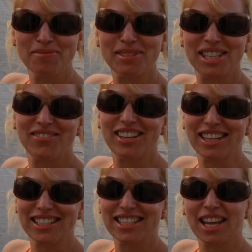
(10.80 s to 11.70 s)
Tips
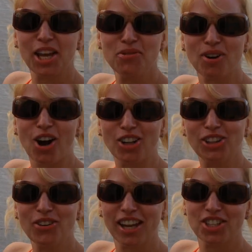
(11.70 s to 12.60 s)
TV. Today we're on
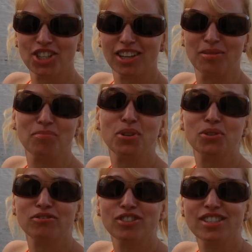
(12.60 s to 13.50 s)
location in
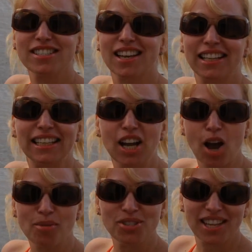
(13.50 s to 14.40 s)
beautiful, sunny
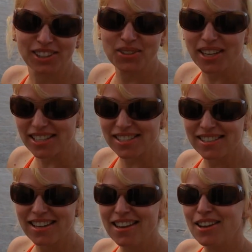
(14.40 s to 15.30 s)
Cabo San
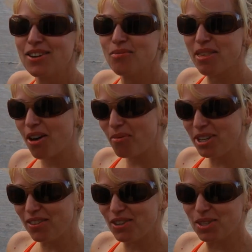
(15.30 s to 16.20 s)
Lucas. We thought
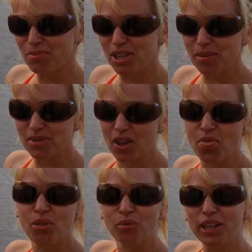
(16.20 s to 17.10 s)
we'd give you some tips
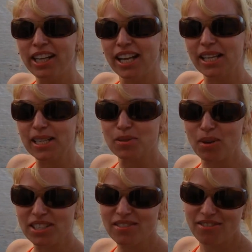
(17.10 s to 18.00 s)
on three
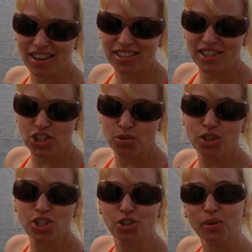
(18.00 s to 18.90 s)
inexpensive things that you
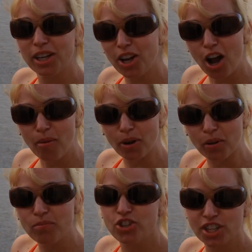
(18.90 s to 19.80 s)
can do in
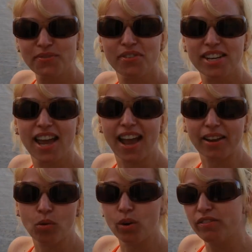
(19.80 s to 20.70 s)
Cabo, just for the
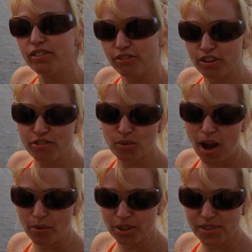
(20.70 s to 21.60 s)
day, or even for a few
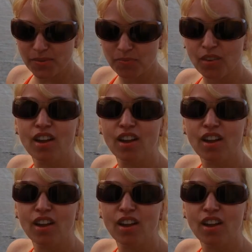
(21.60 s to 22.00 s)
hours.